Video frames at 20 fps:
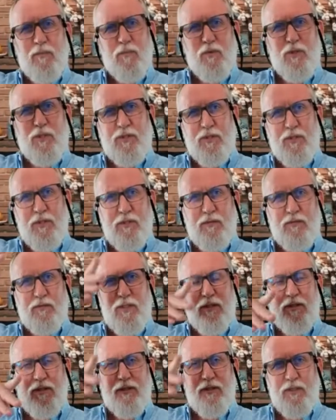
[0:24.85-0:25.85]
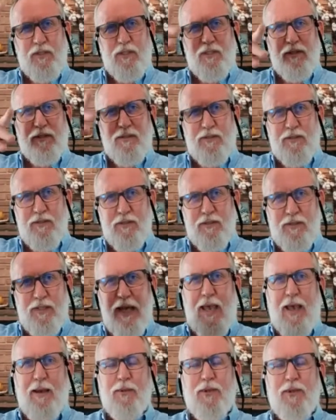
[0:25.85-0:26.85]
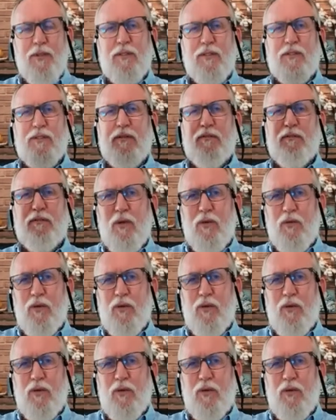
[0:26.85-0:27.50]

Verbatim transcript: which then eventually is capitalism,